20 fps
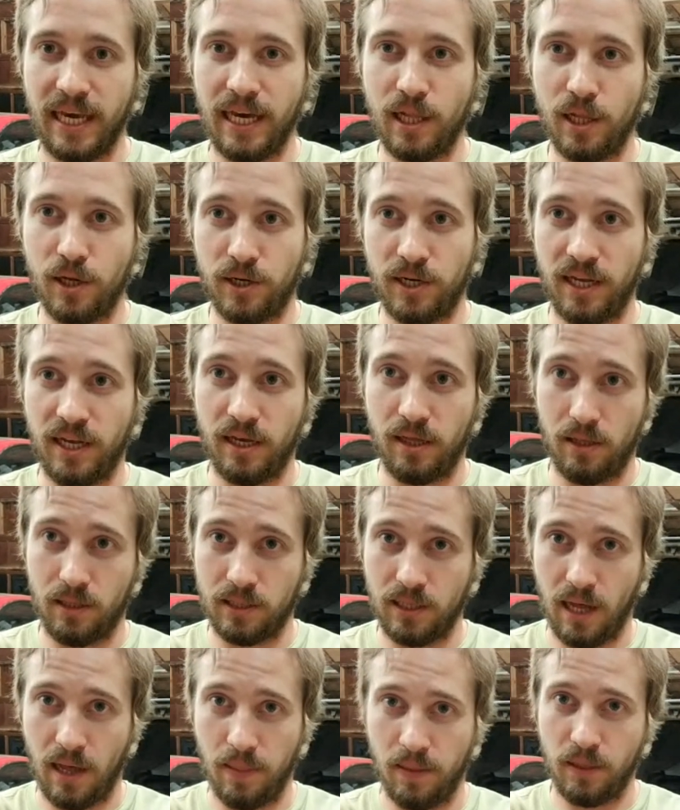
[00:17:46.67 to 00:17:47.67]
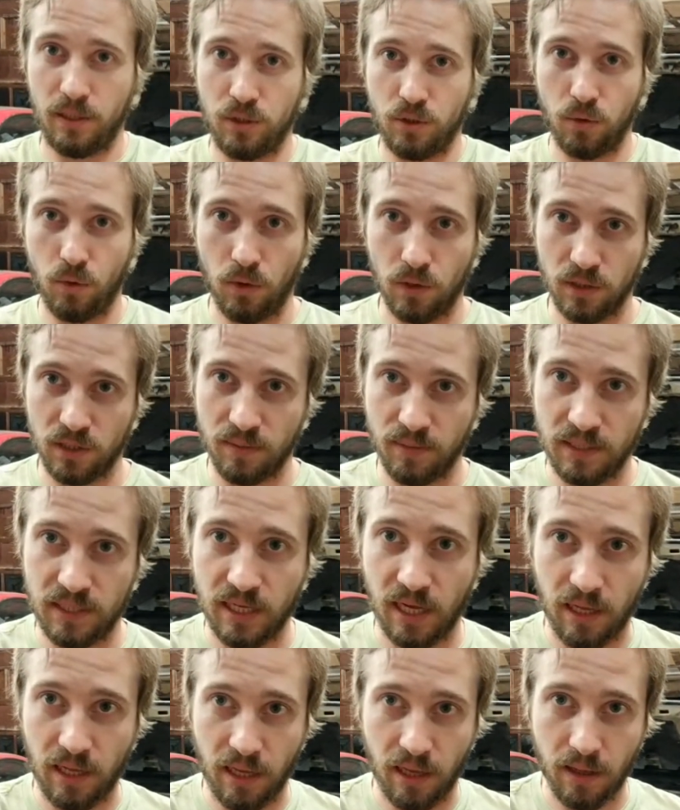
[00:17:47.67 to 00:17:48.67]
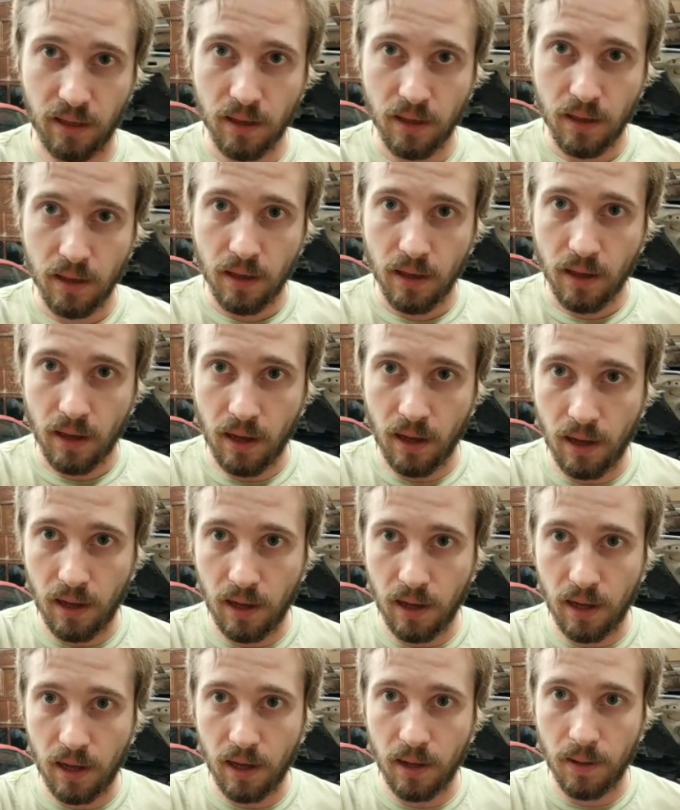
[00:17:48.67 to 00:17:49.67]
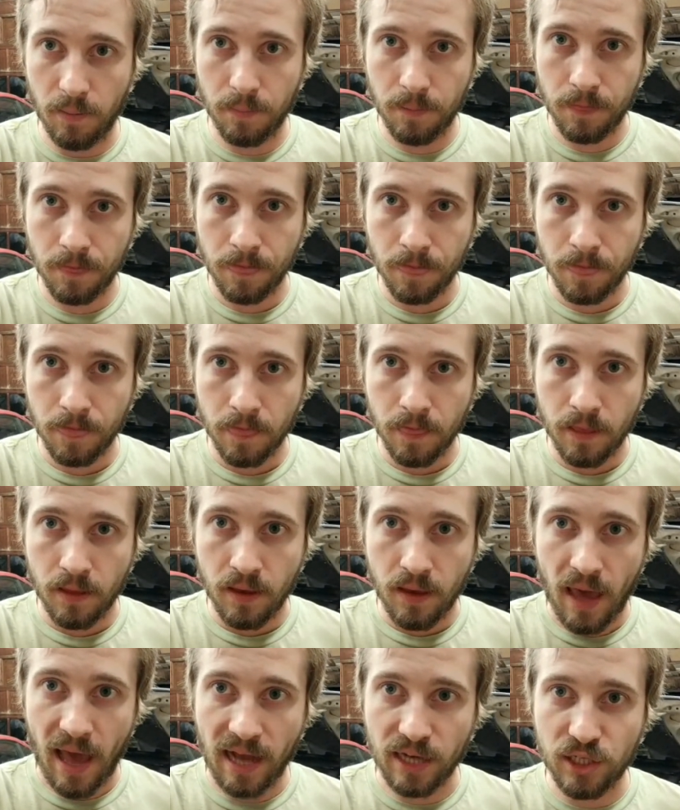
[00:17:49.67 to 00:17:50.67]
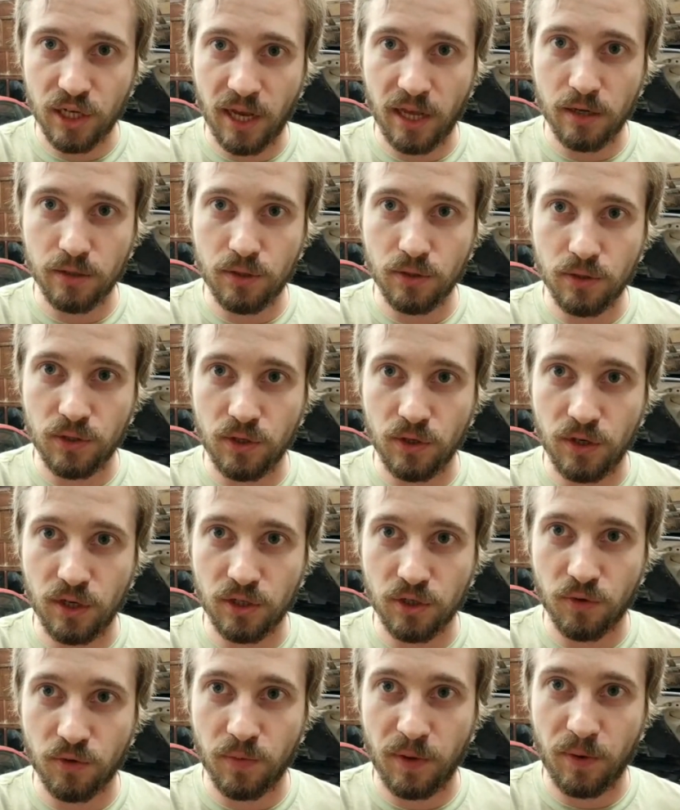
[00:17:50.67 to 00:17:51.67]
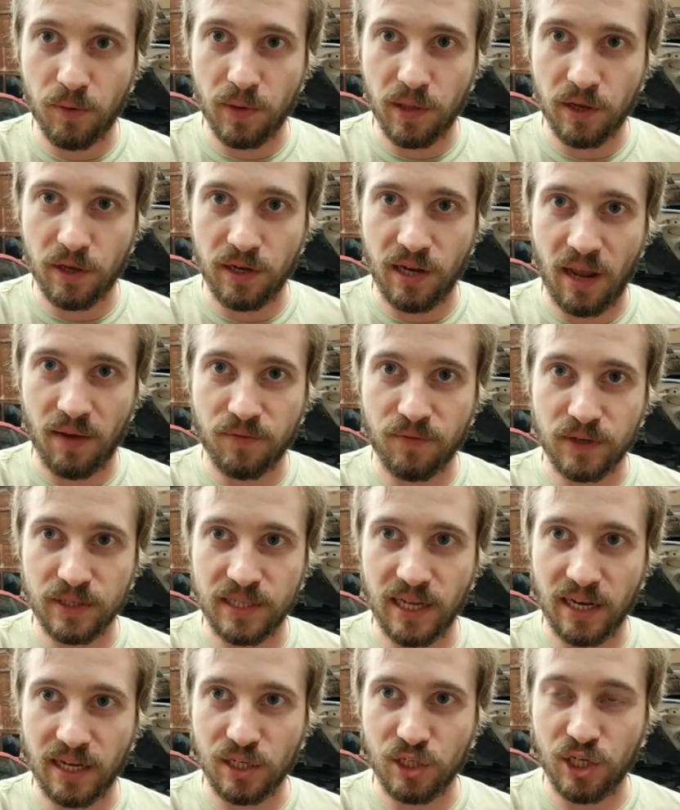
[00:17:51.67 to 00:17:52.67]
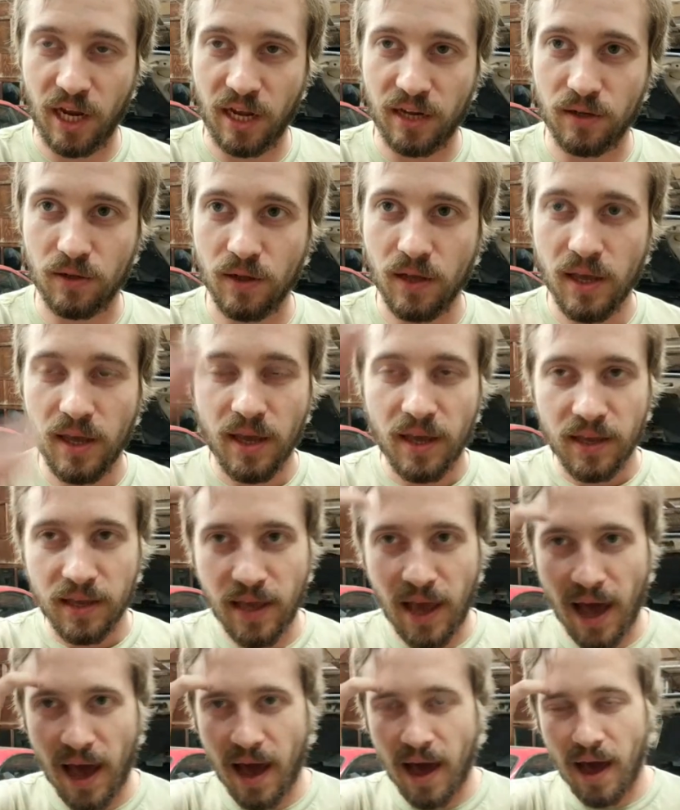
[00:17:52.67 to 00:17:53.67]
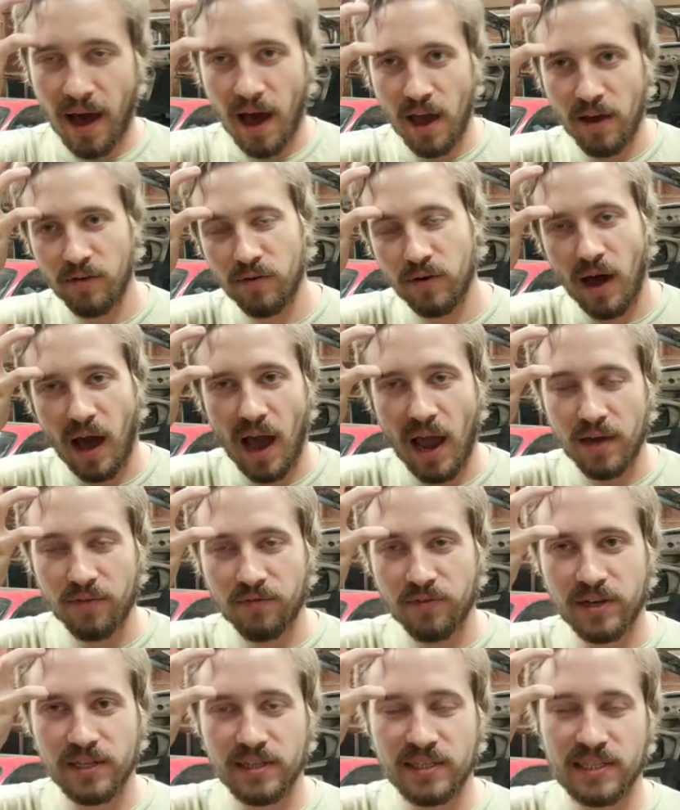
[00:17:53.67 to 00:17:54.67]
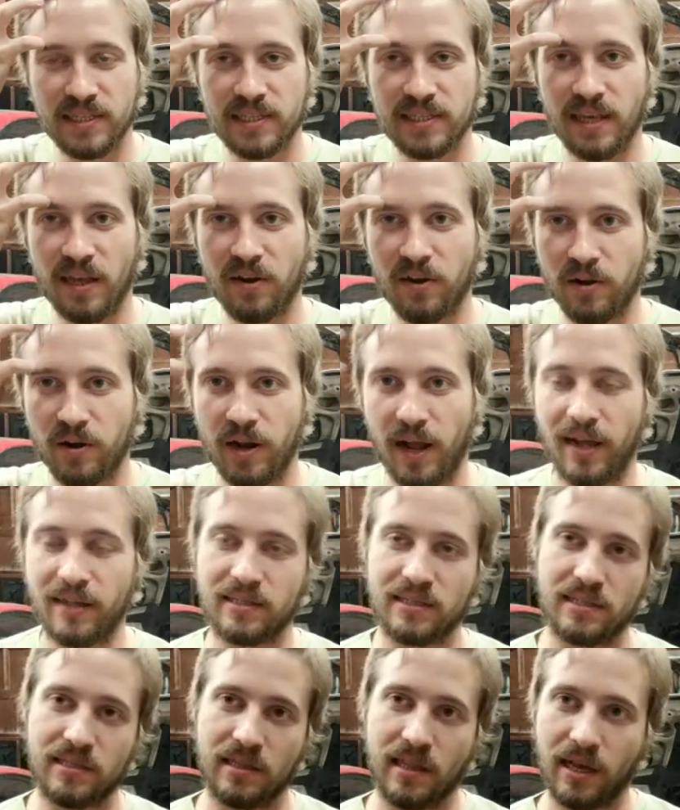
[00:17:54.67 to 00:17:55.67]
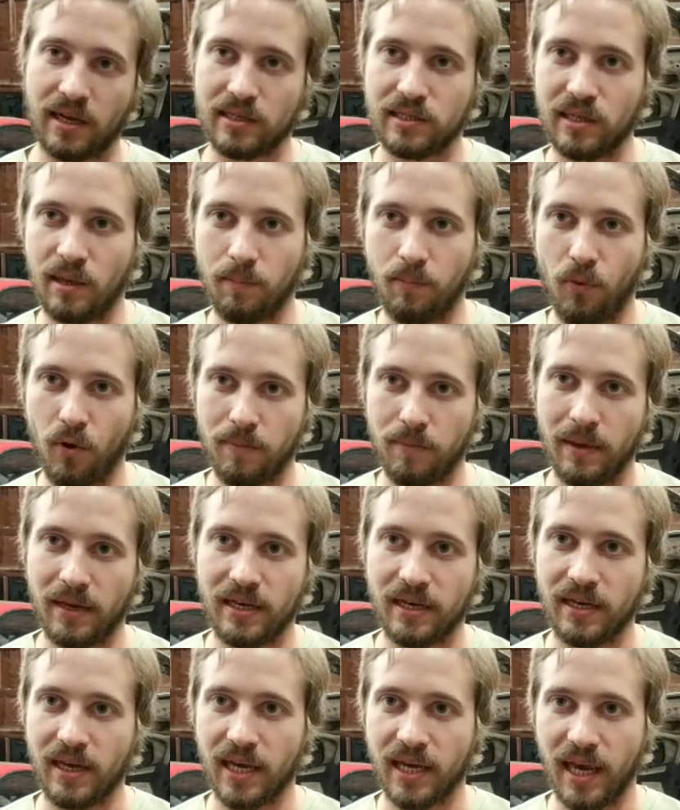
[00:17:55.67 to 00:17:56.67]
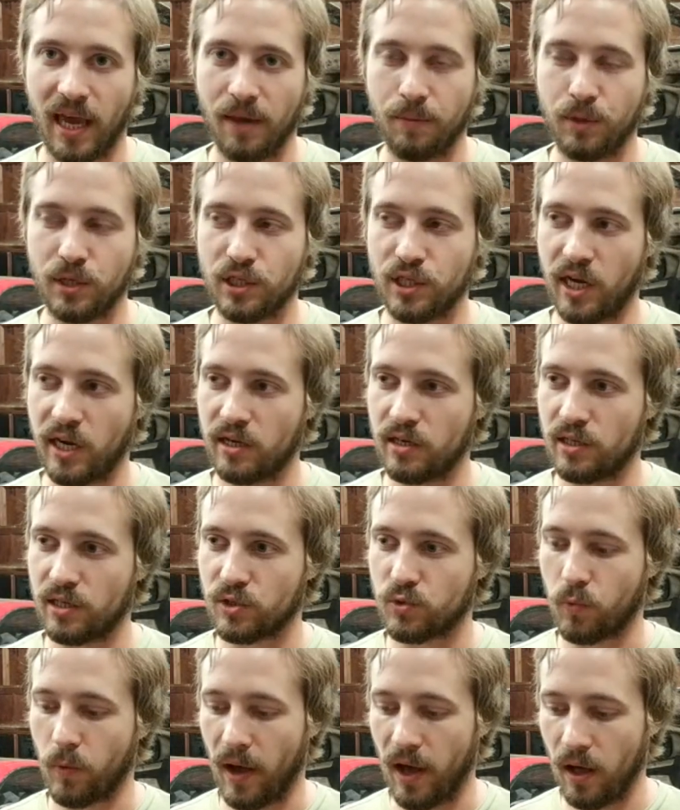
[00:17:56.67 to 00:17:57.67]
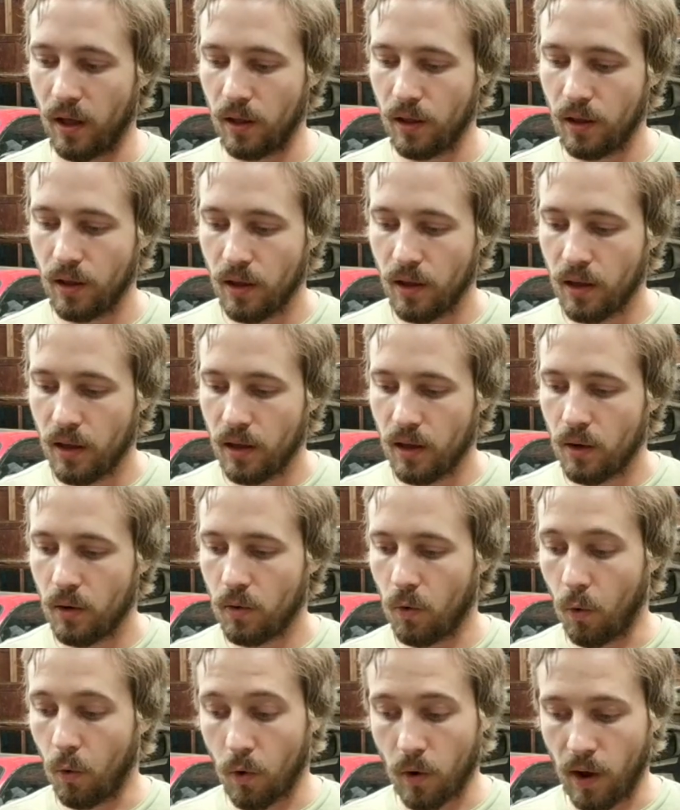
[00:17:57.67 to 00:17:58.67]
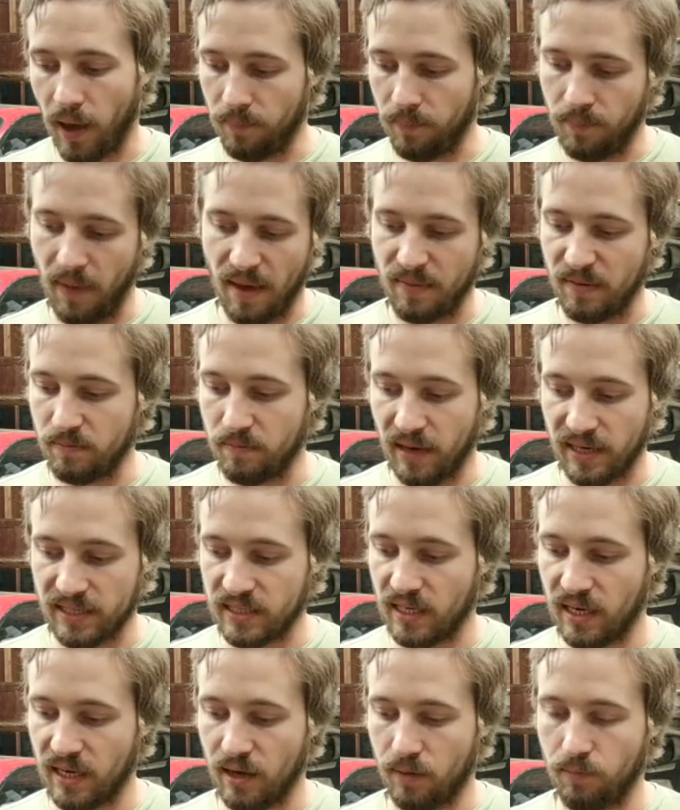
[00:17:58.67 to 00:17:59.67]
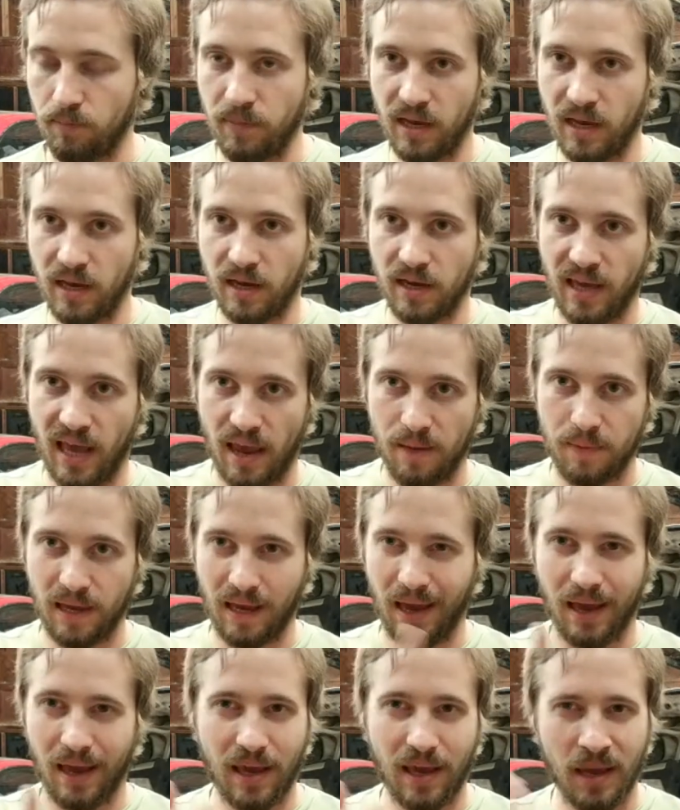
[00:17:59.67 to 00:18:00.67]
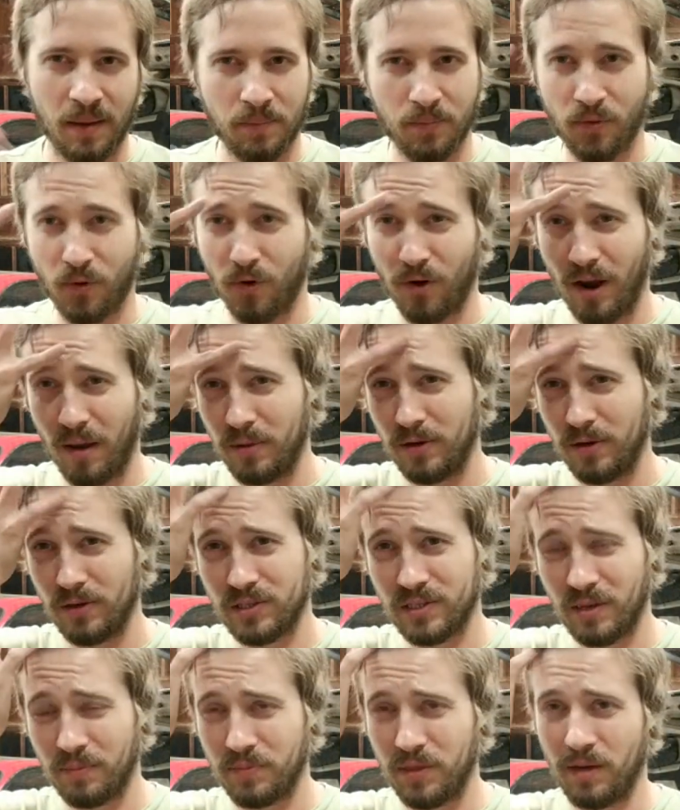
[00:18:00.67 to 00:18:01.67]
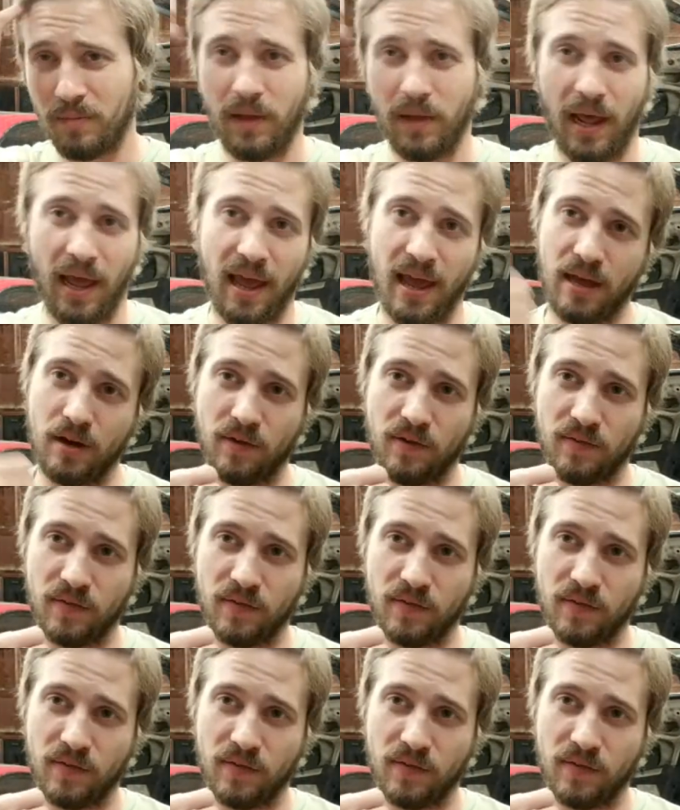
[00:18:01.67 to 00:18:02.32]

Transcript: deals on these tools, let me tell you. Actually, 802 Studios would be a really good name for a second channel. Yeah, I have considered at like some point making a gaming channel as well, and maybe mixing it, being gaming and game programming or something, but A, I don't have the